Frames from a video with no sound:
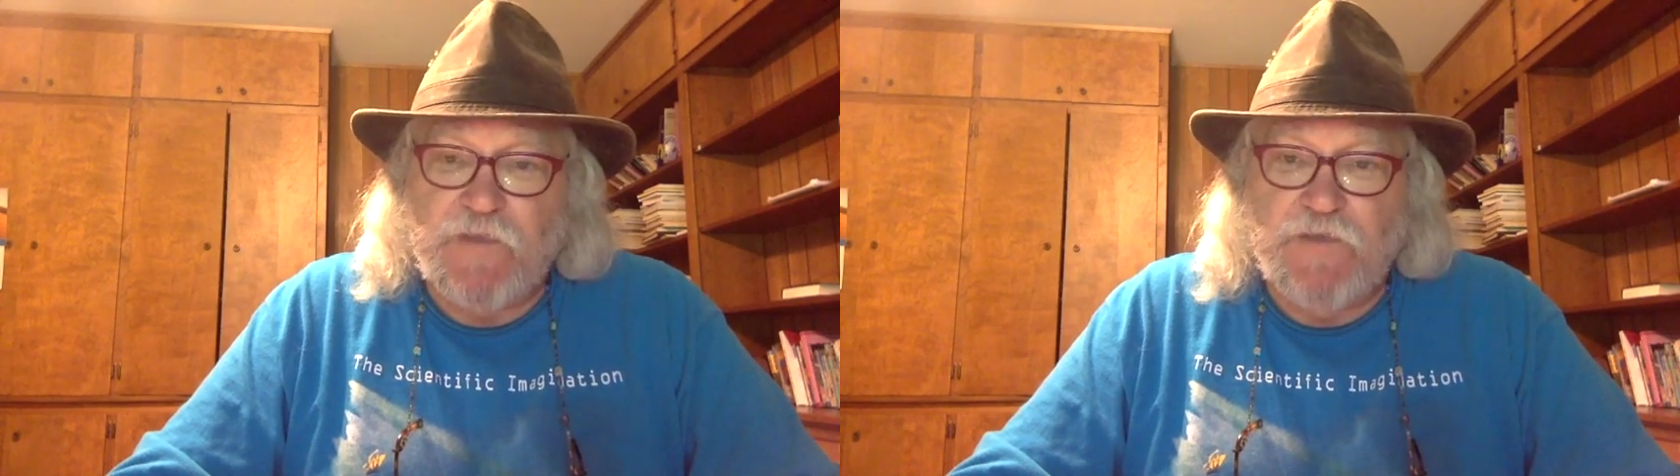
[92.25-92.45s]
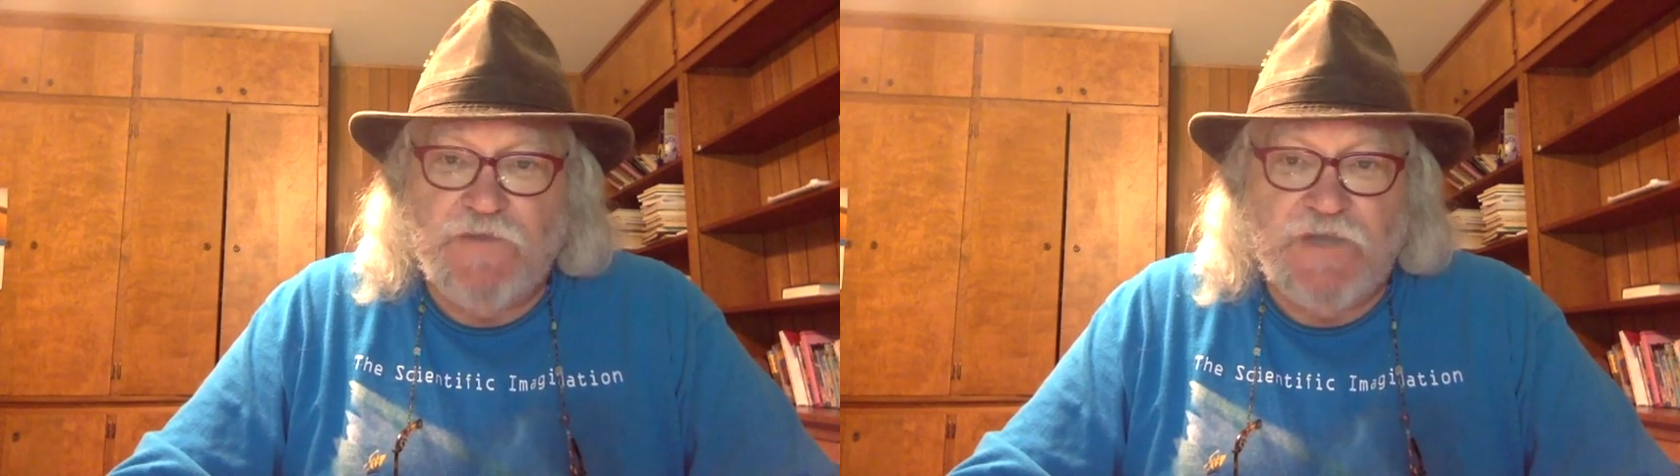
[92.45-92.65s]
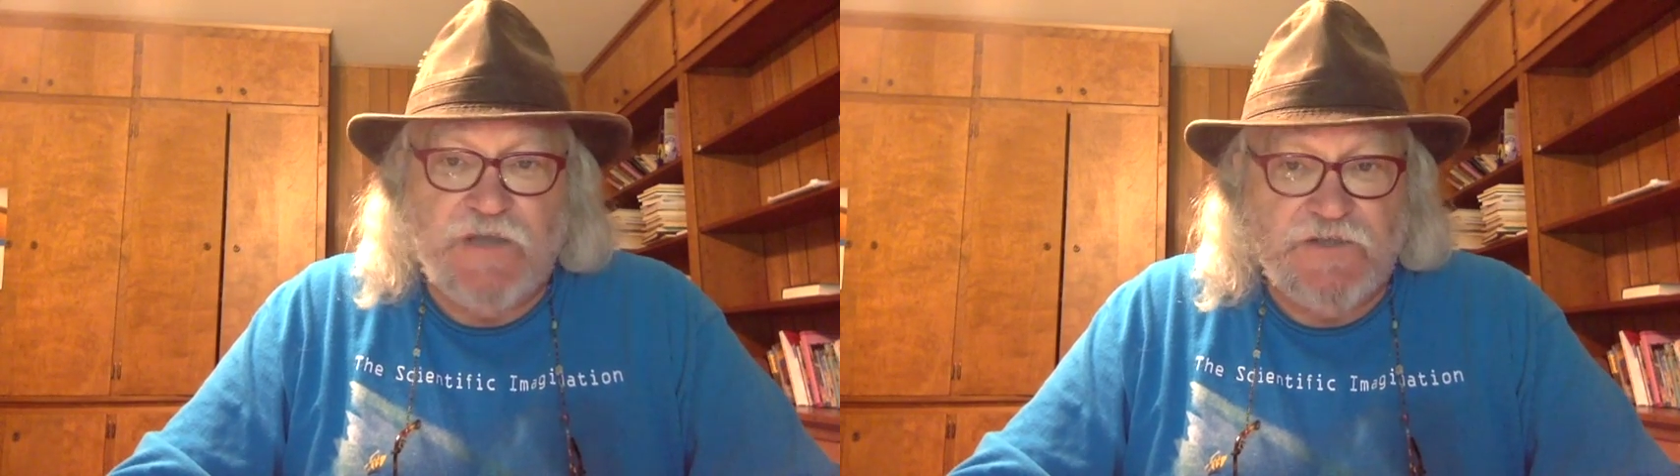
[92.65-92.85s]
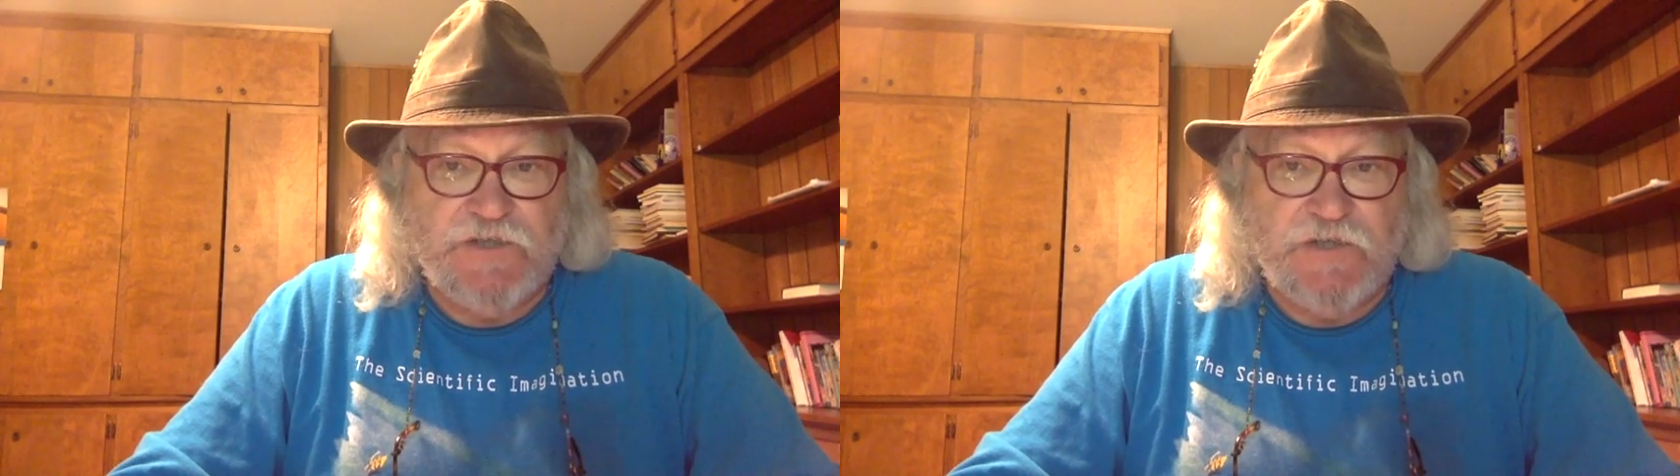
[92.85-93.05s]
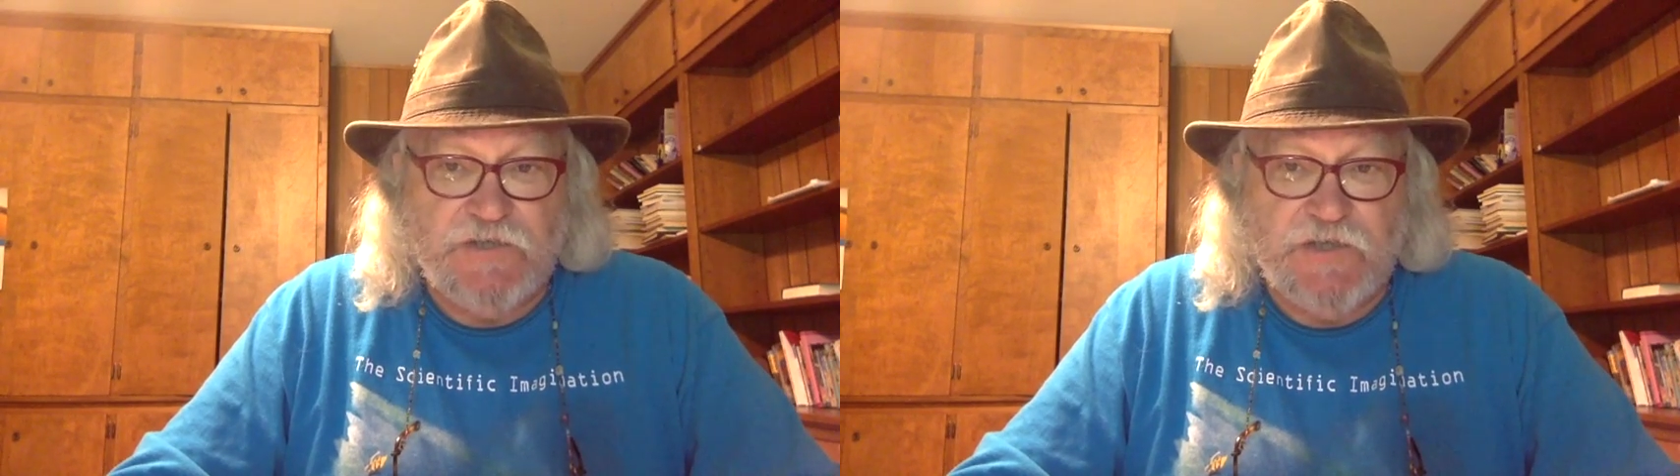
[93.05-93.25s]
We take
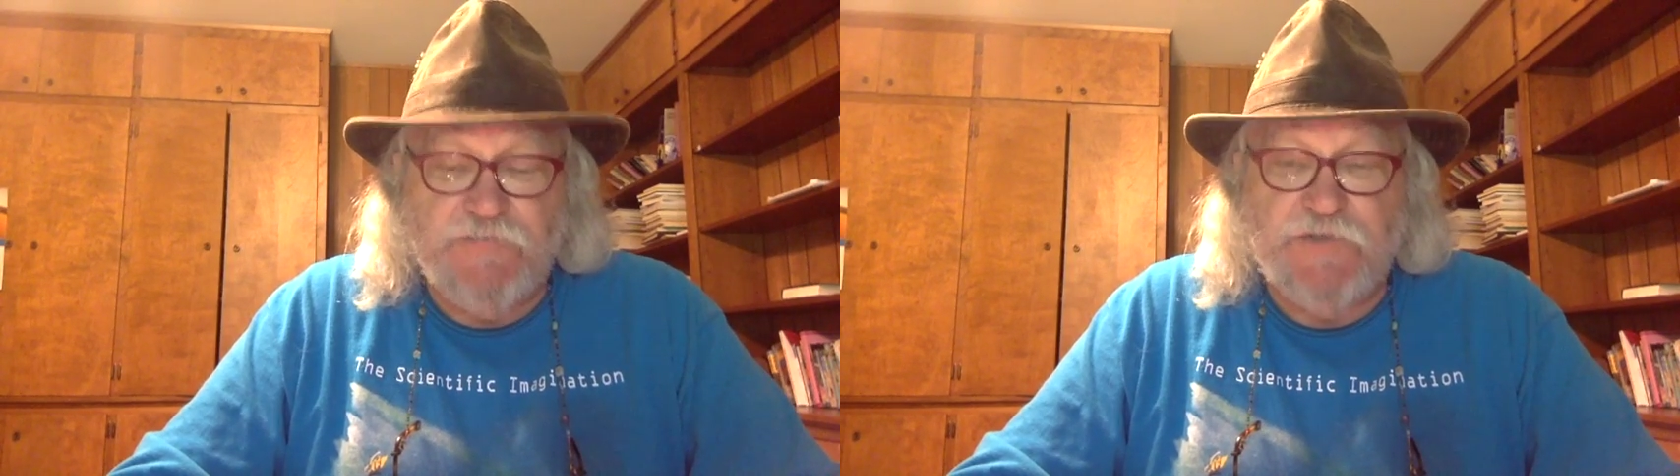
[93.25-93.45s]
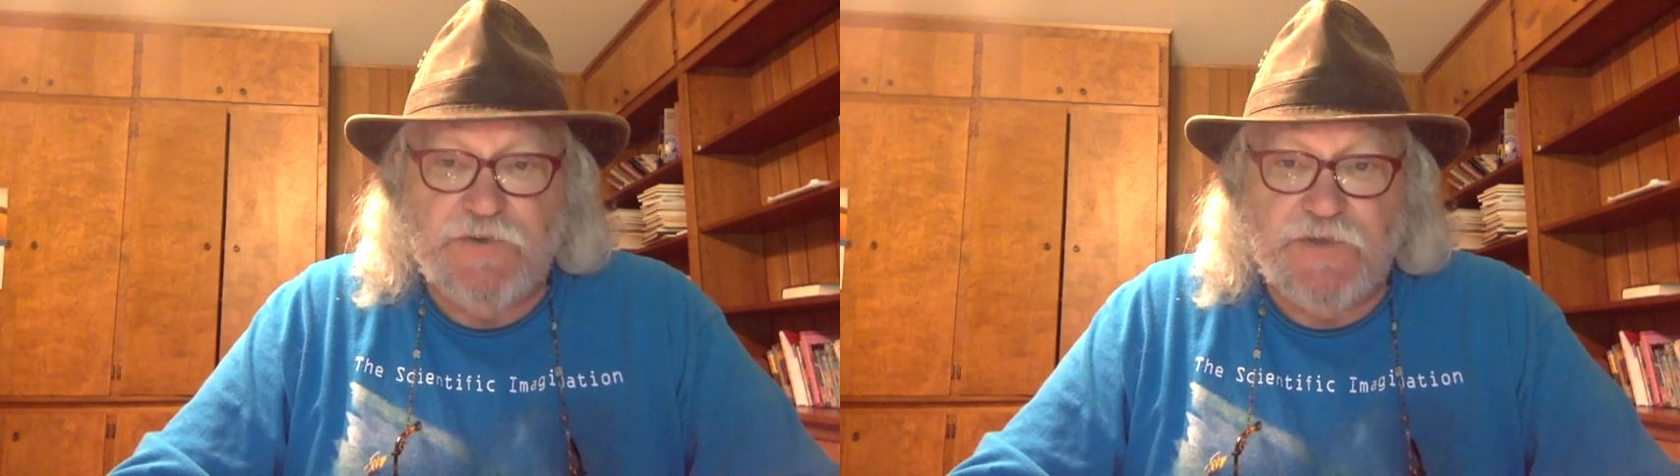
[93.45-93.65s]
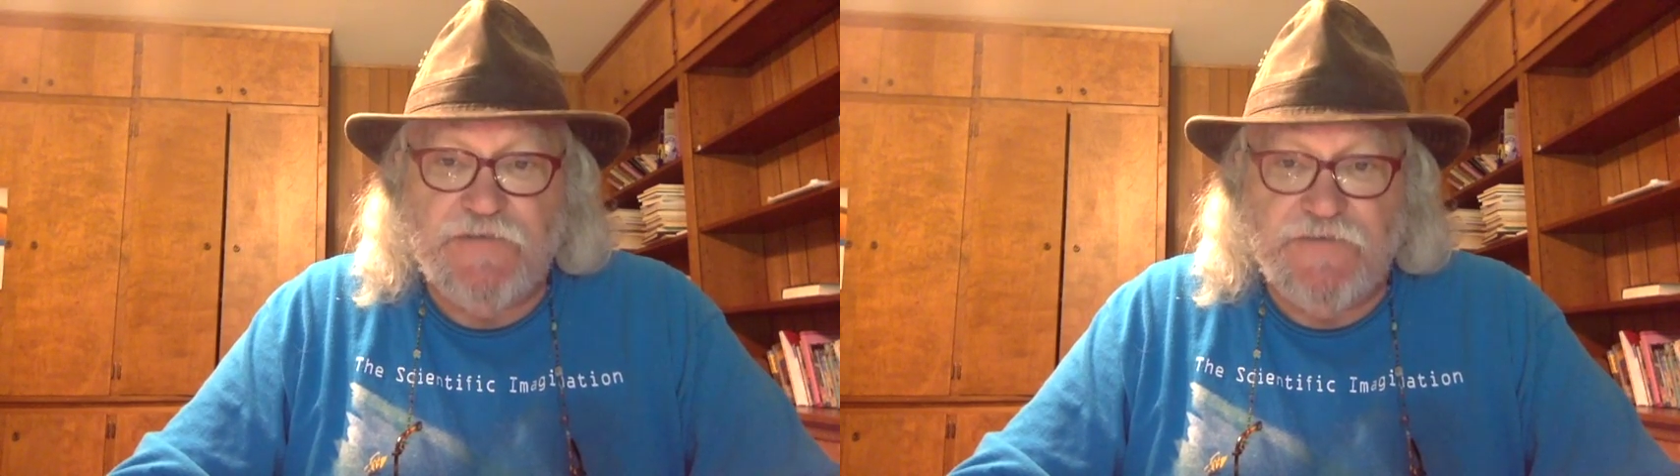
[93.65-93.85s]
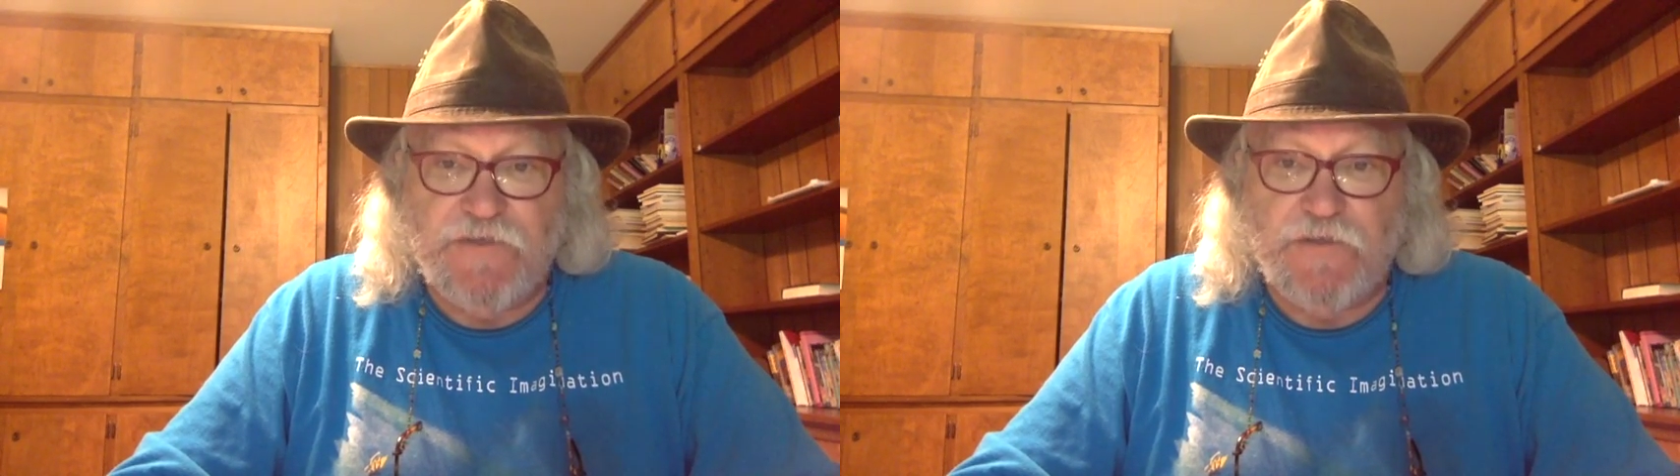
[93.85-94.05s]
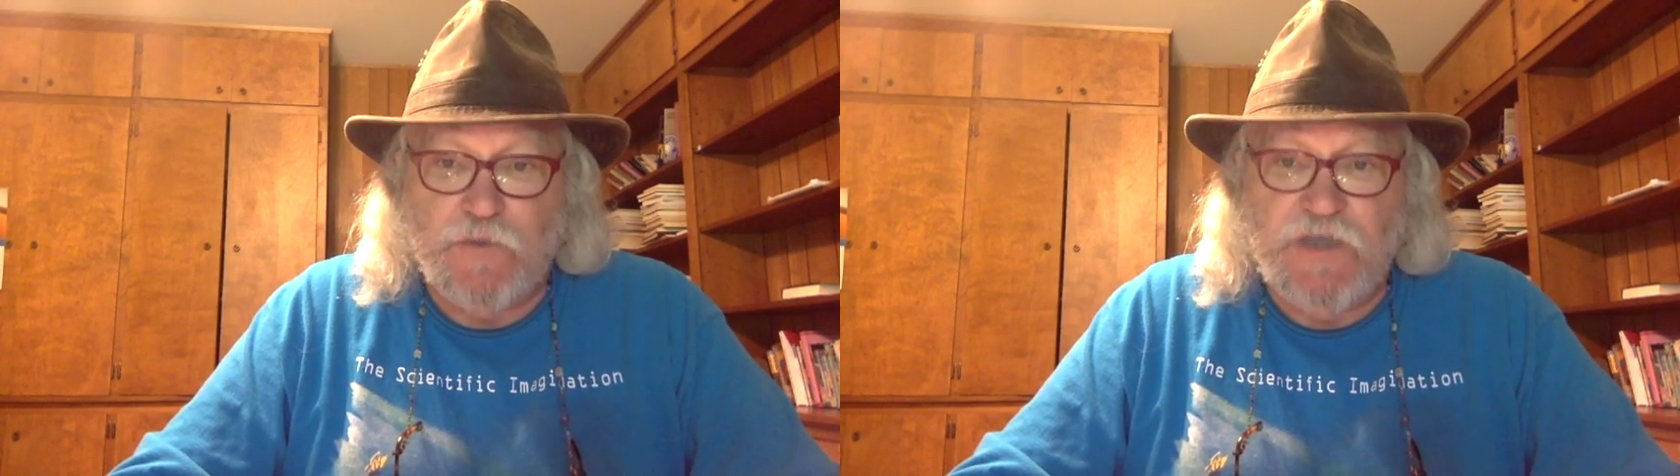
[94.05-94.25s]
this exam during the
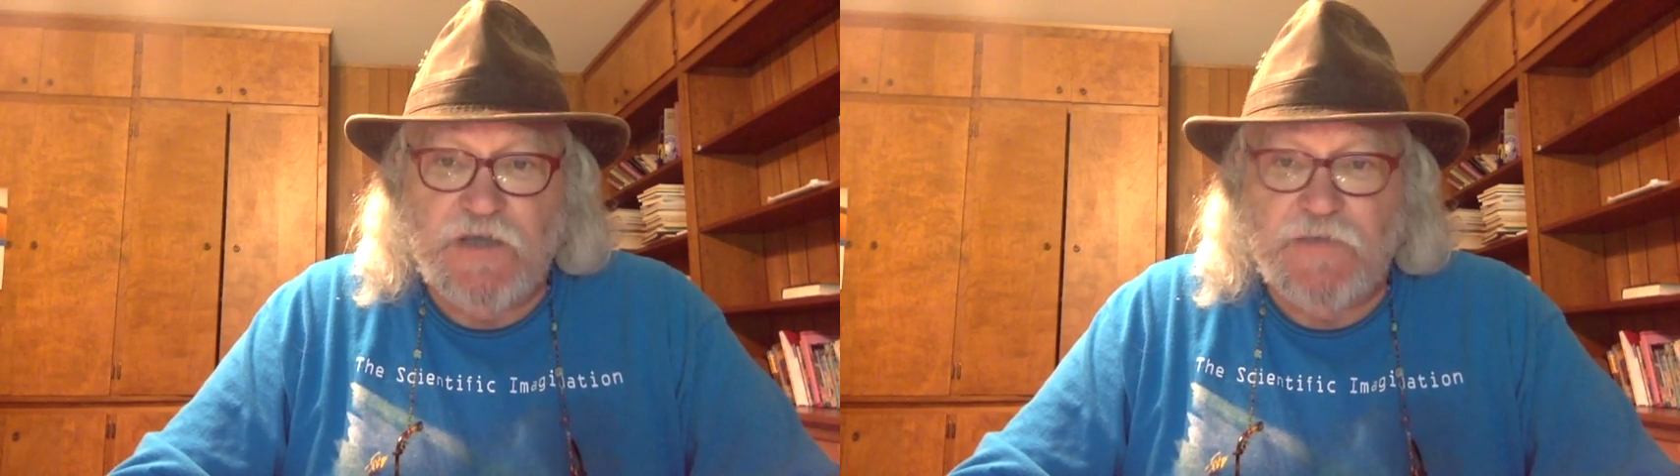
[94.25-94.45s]
fifth week